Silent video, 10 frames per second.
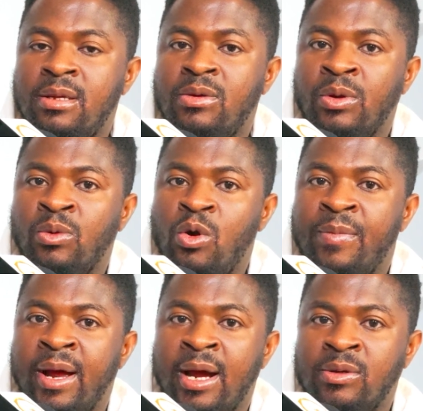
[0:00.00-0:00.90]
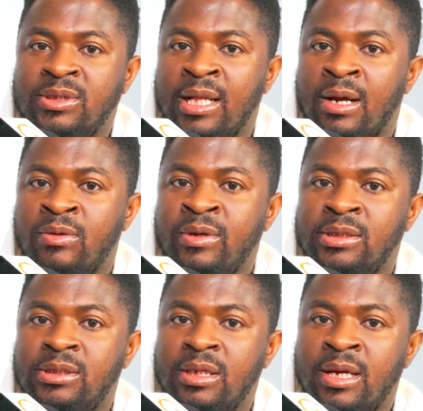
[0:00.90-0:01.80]
we go by Hausa
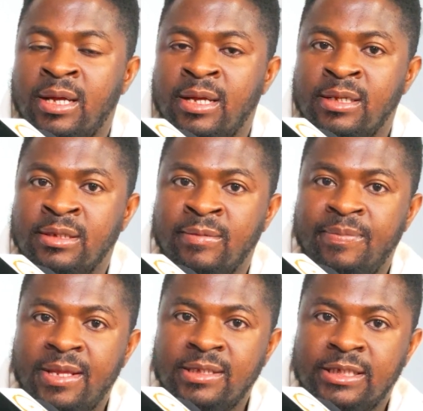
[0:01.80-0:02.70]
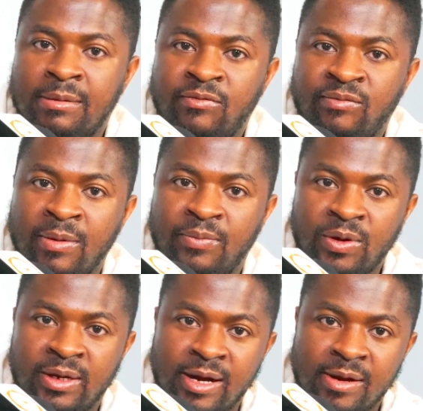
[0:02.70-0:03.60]
language. And some of my
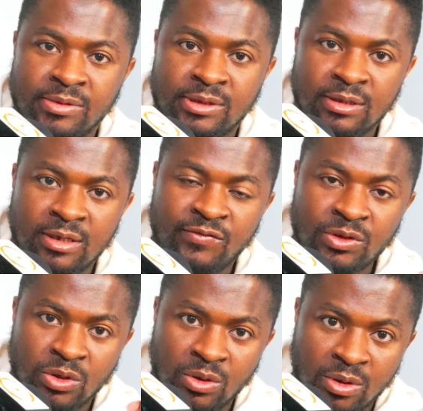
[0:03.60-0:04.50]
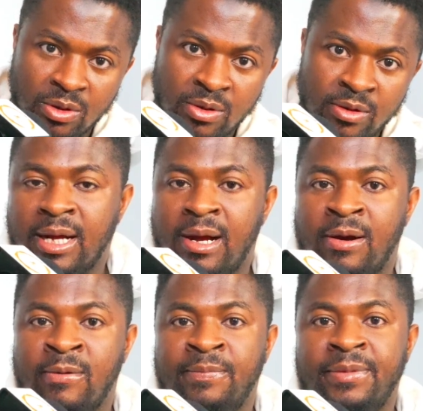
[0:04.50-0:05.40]
programs, even though
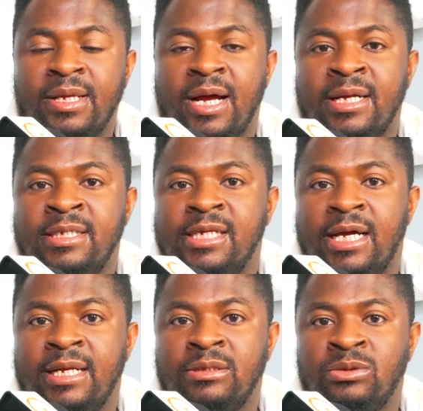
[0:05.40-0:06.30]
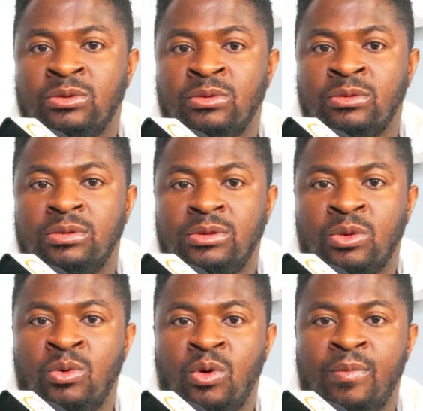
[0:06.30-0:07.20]
now I decided to
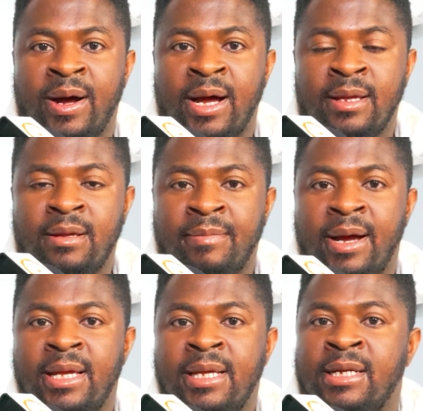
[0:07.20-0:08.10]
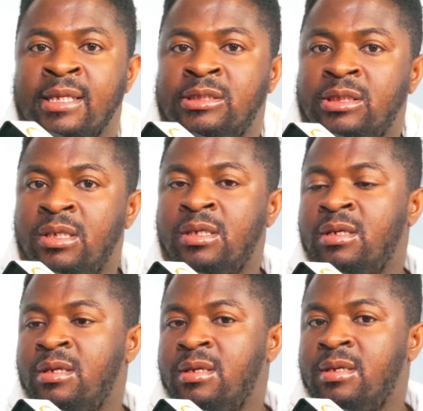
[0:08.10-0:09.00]
go by English.
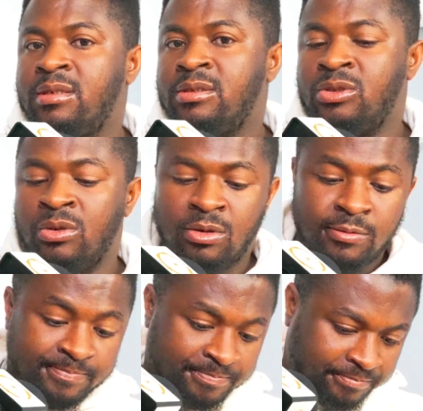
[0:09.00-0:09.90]
So